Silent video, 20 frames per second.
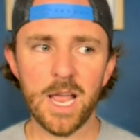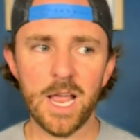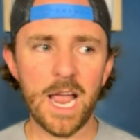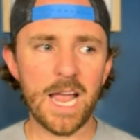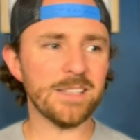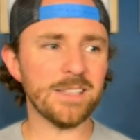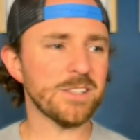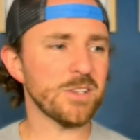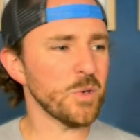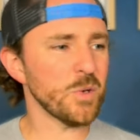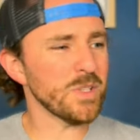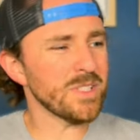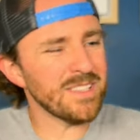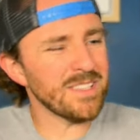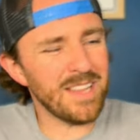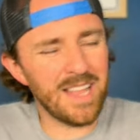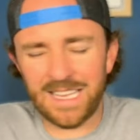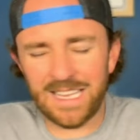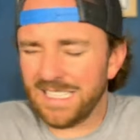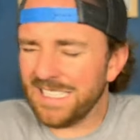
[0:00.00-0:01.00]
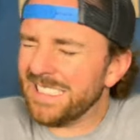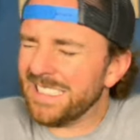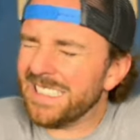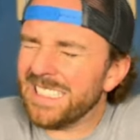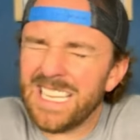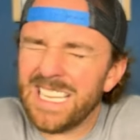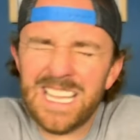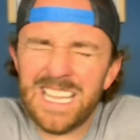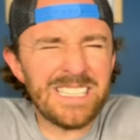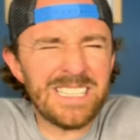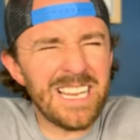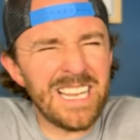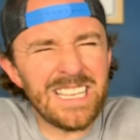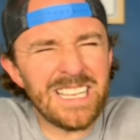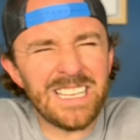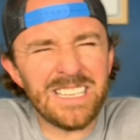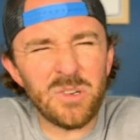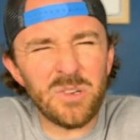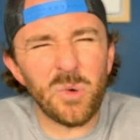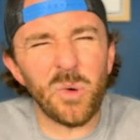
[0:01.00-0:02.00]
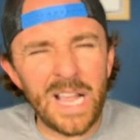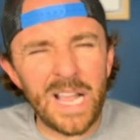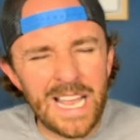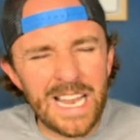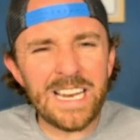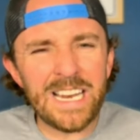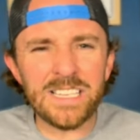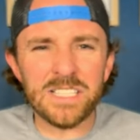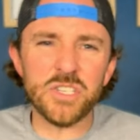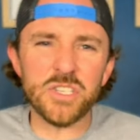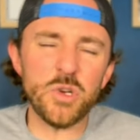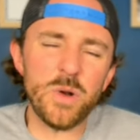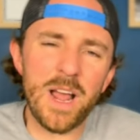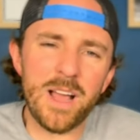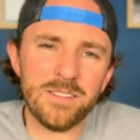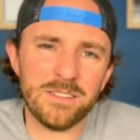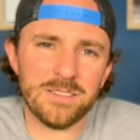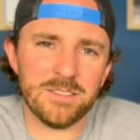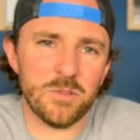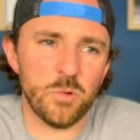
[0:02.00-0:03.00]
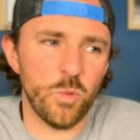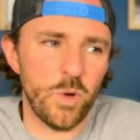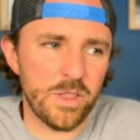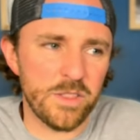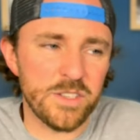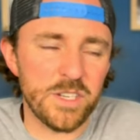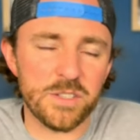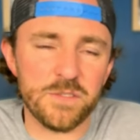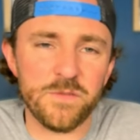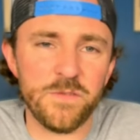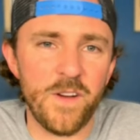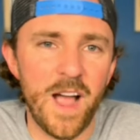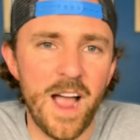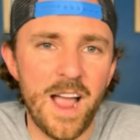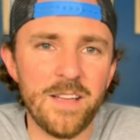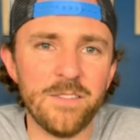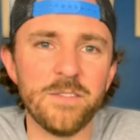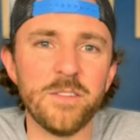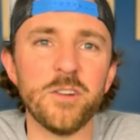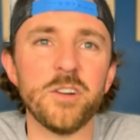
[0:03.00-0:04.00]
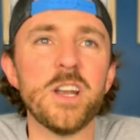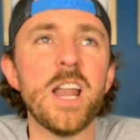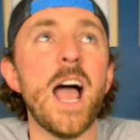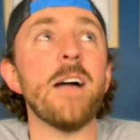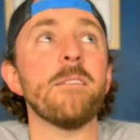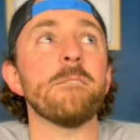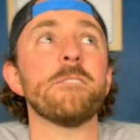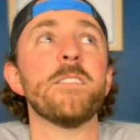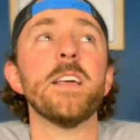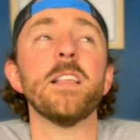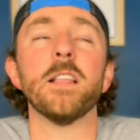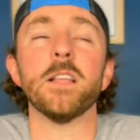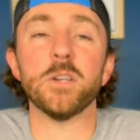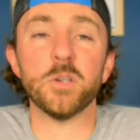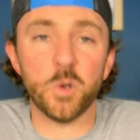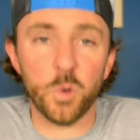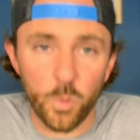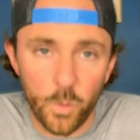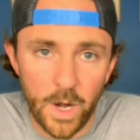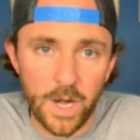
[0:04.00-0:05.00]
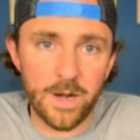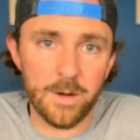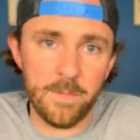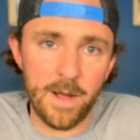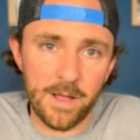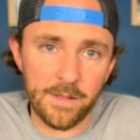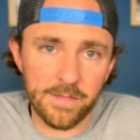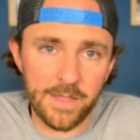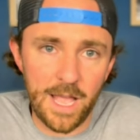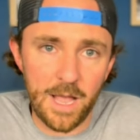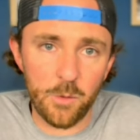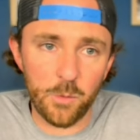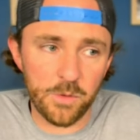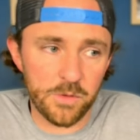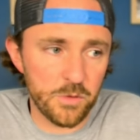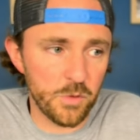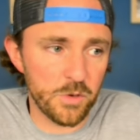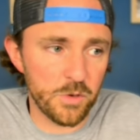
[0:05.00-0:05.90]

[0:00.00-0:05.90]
And so it's like, in a shootout with just five, you're not feeling great about that, with